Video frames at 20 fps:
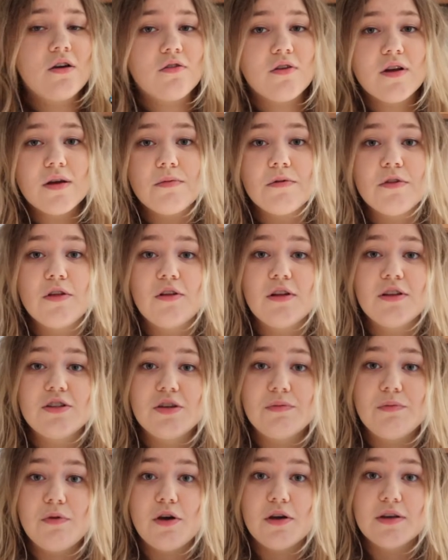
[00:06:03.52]
Greek
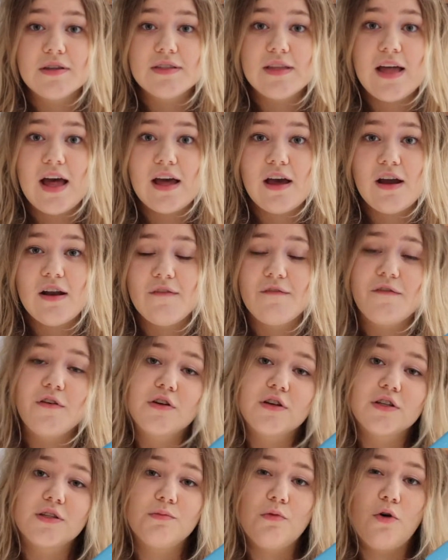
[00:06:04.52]
mythology books that kind of
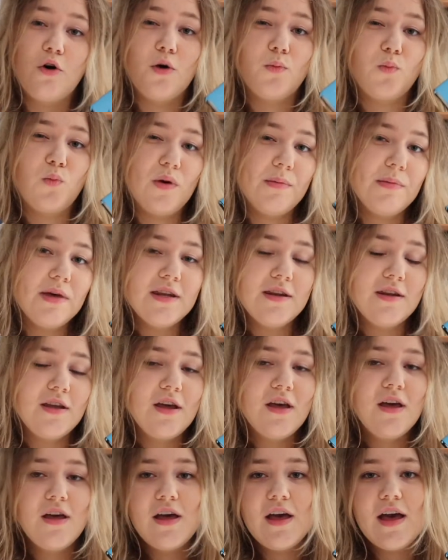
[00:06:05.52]
focus more on women,
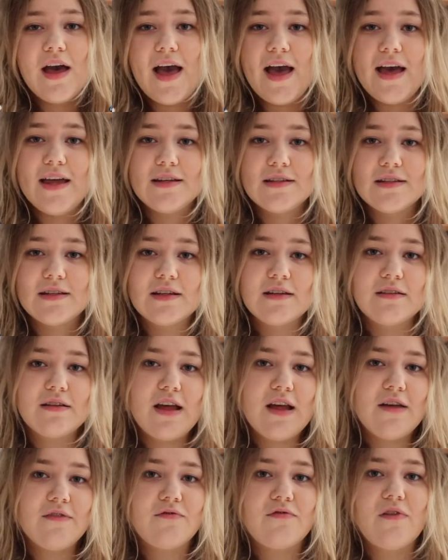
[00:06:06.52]
and
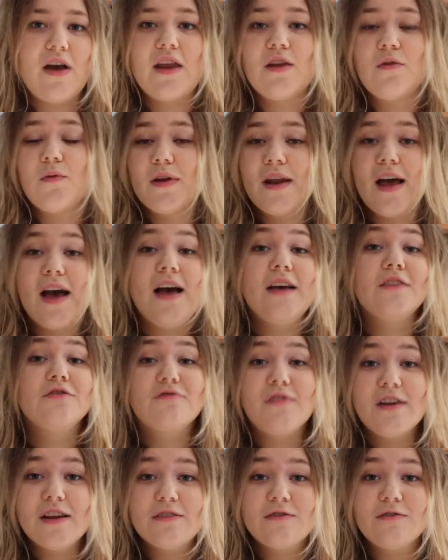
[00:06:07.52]
if anyone has
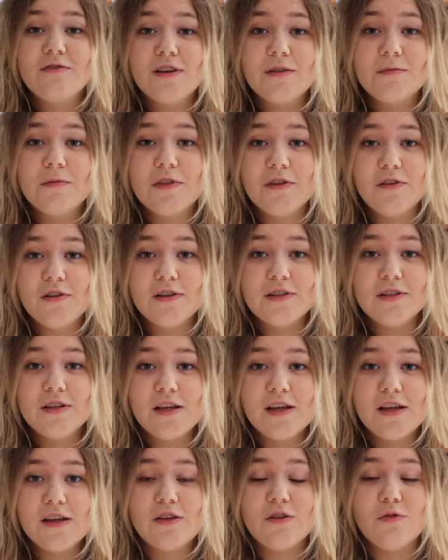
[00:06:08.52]
read Greek
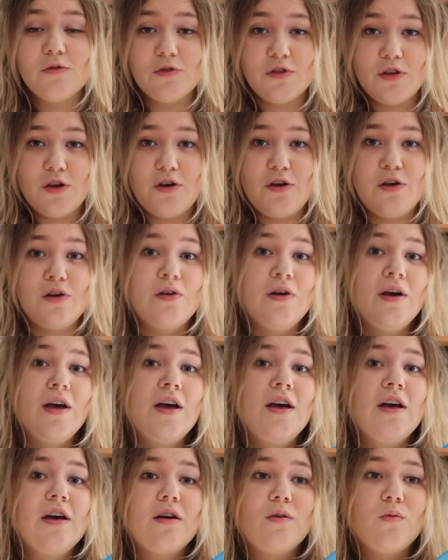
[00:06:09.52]
mythology, you'll know
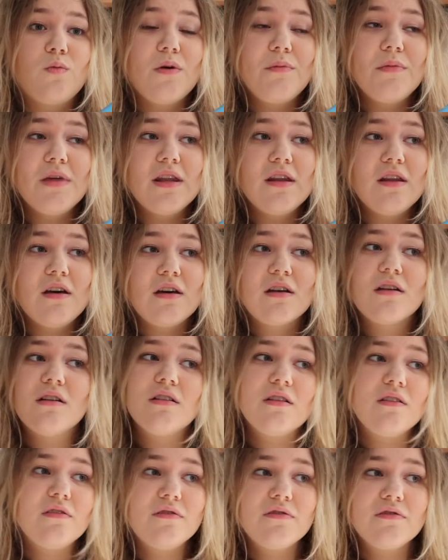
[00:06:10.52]
women that are
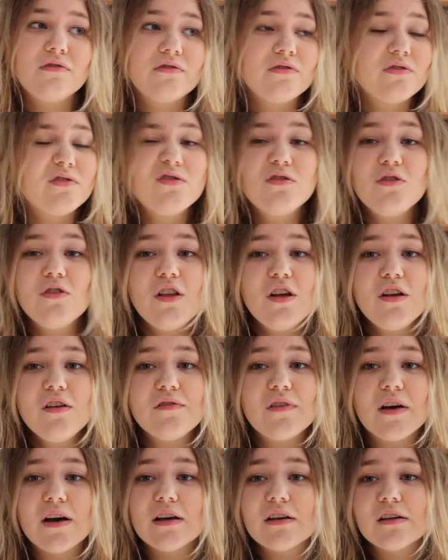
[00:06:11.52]
kind of stood all
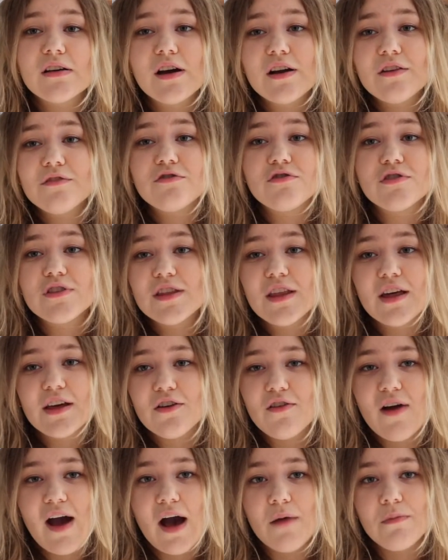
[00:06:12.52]
over and kind of treated like
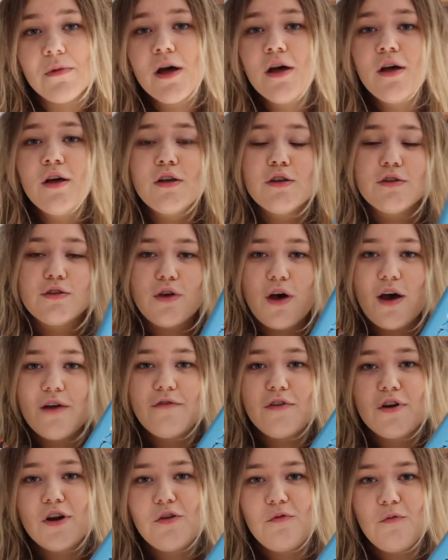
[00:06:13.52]
crap. So I
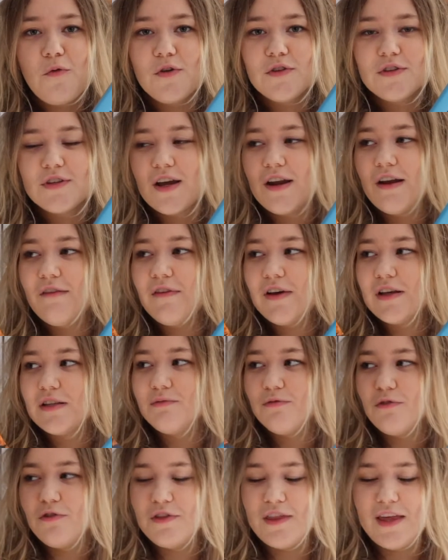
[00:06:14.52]
really want to kind of
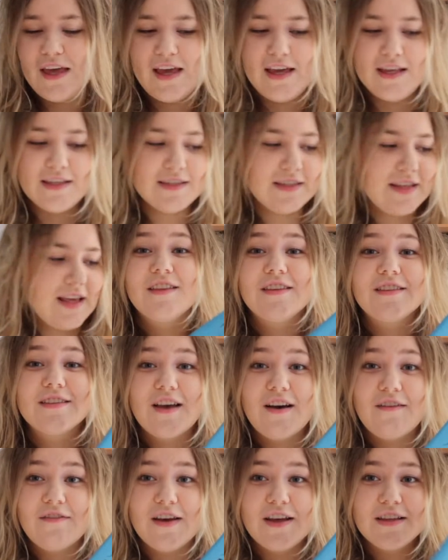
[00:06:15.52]
explore these. This
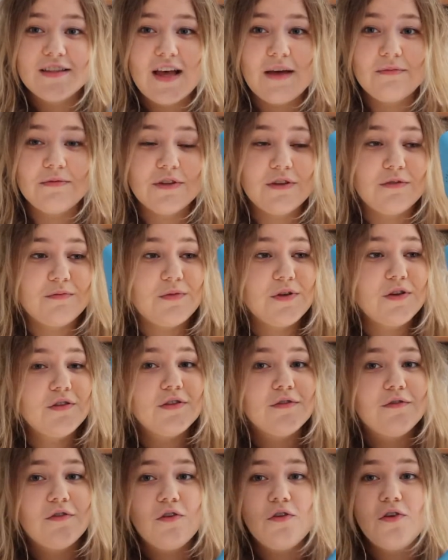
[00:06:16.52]
cover is absolutely
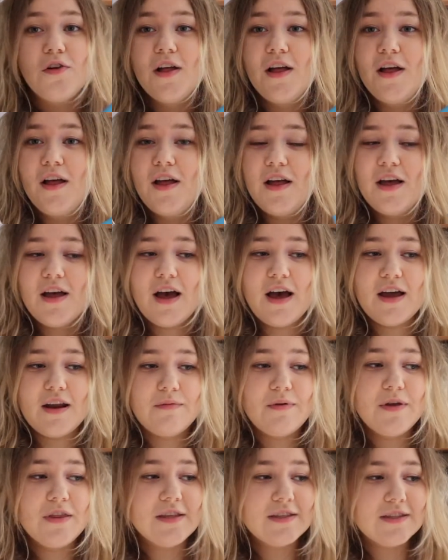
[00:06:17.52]
beautiful, and I
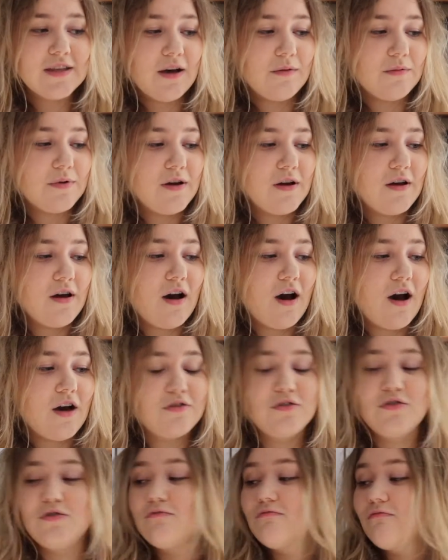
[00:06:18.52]
picked these up
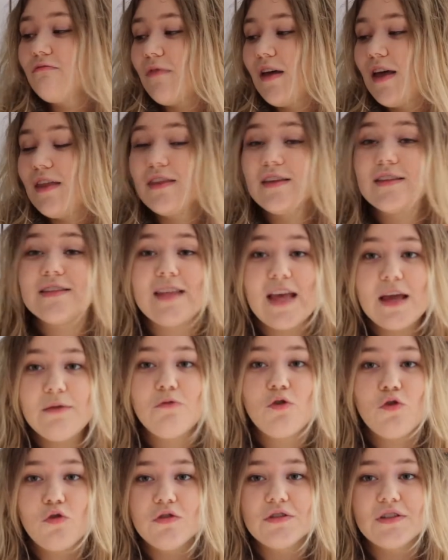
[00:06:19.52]
in the same
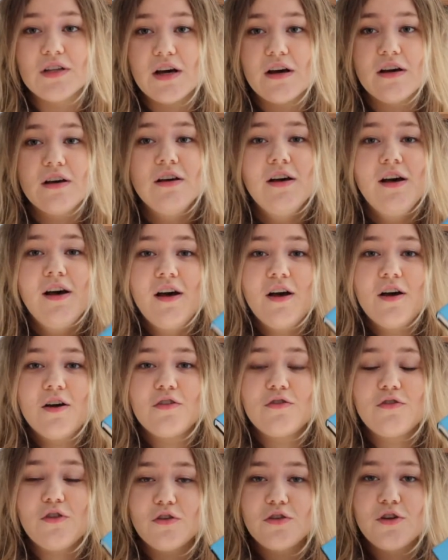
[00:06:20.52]
order,
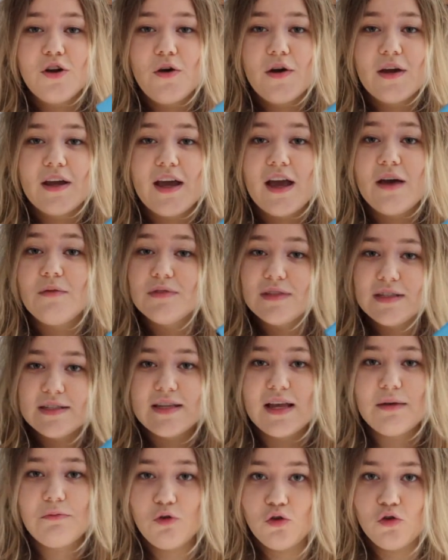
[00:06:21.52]
not knowing it was the
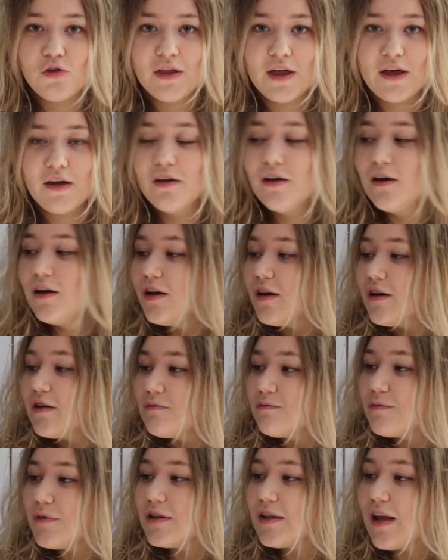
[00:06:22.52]
same author,
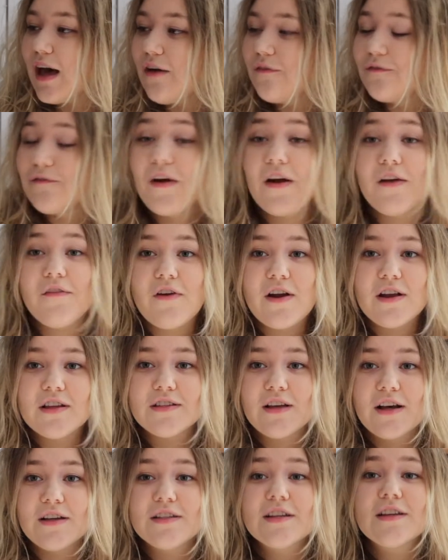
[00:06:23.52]
but now I'm very, very
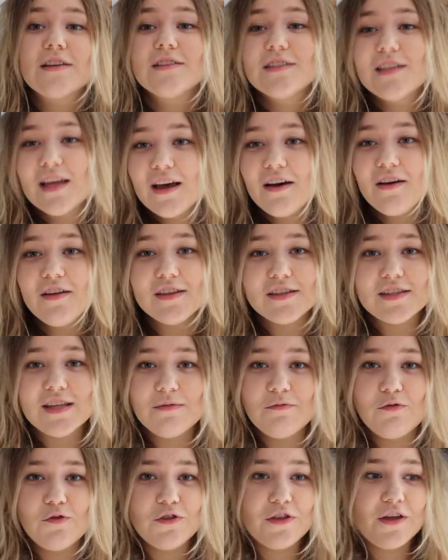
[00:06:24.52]
excited because they are the
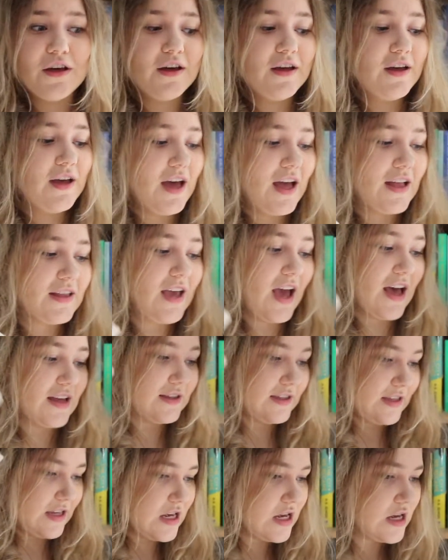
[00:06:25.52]
same author, and
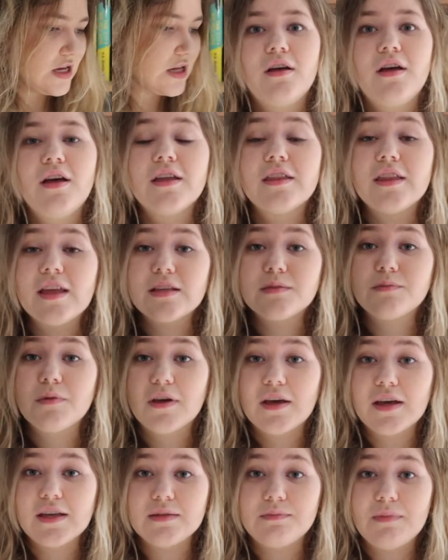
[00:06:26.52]
yes. The next
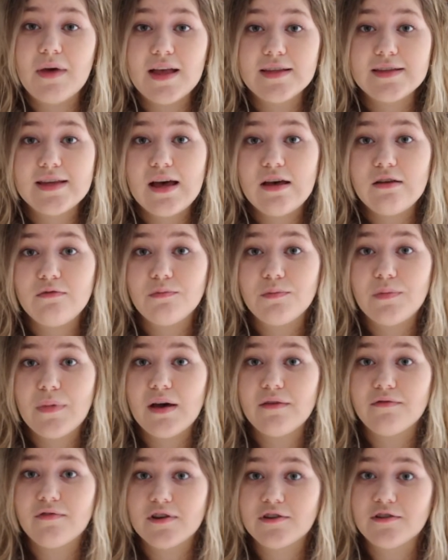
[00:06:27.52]
book is Beartown
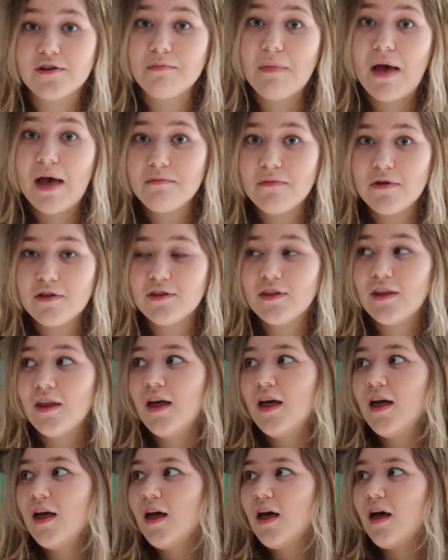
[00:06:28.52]
by Frederik Backman.
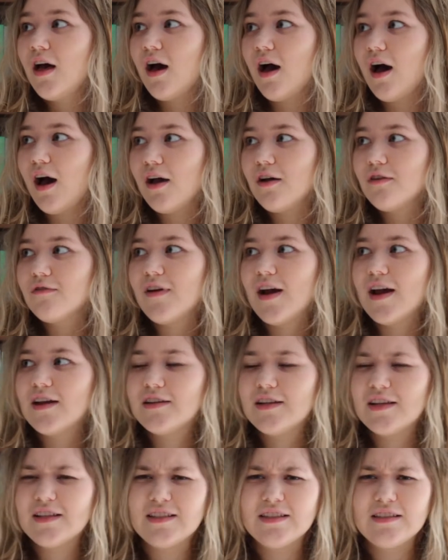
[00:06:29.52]
I read
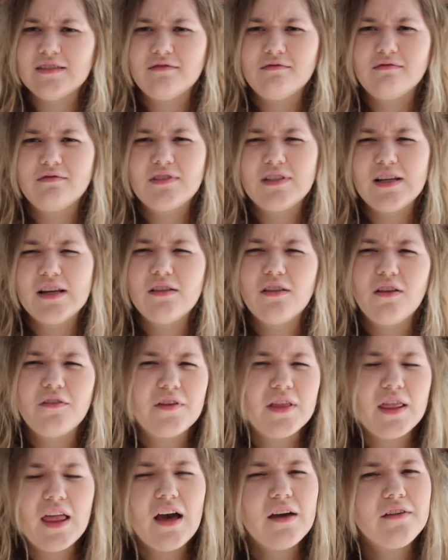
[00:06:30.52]
his Deal of a
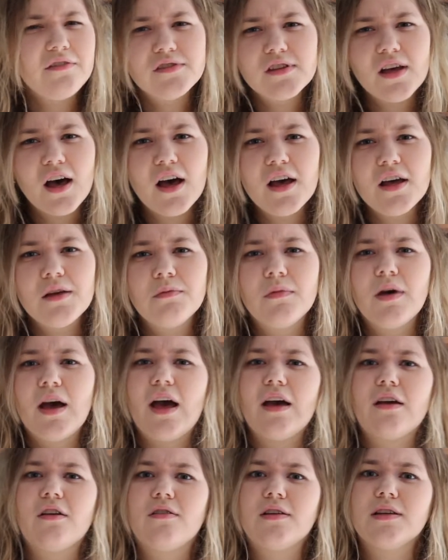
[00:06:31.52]
Lifetime
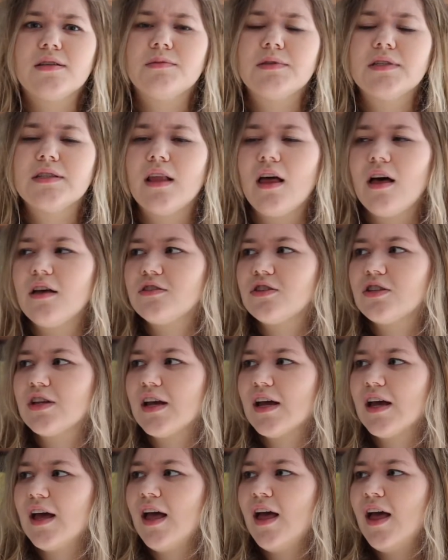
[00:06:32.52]
at Christmas last
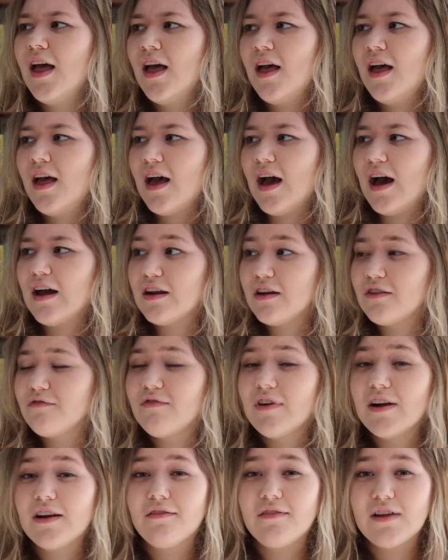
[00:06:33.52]
year, and I
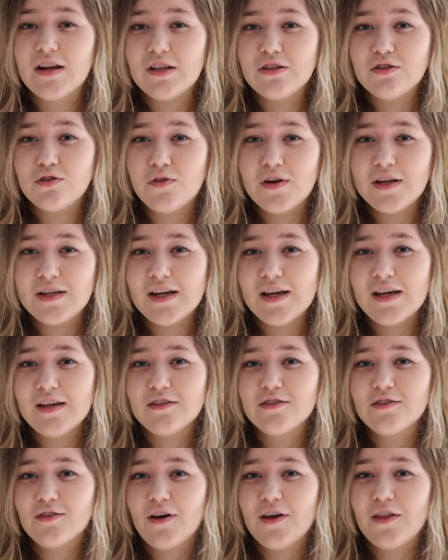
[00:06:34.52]
really, really enjoyed it,
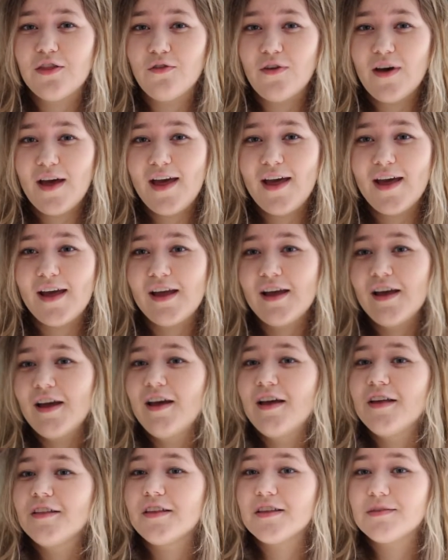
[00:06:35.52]
so I thought, hey,
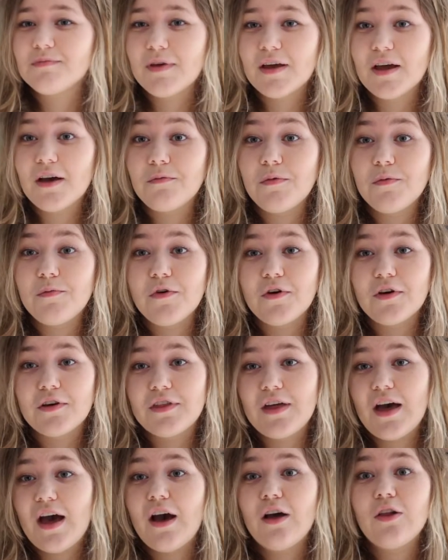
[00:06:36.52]
let's pick up a book
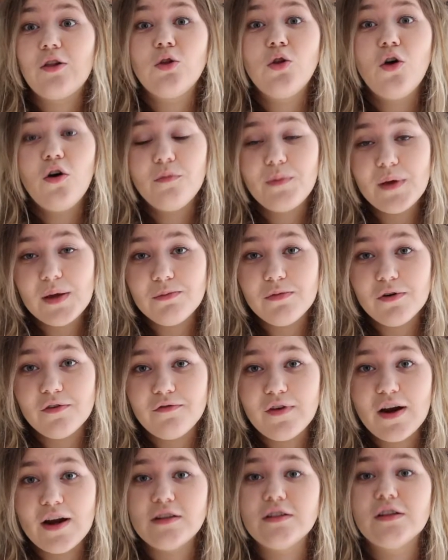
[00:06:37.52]
that a lot of people have
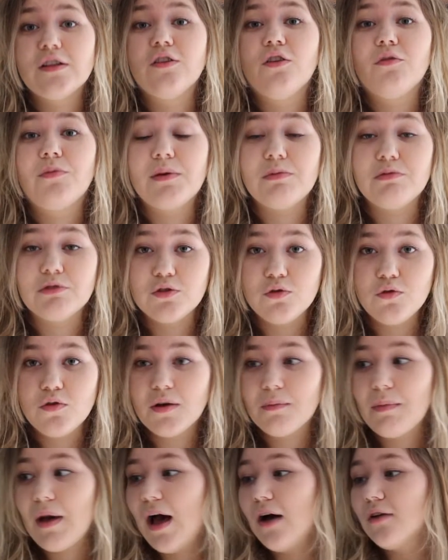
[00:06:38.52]
read, a lot of people talk
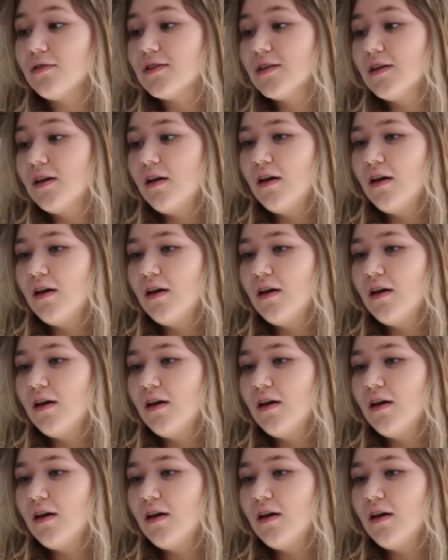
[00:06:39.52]
about.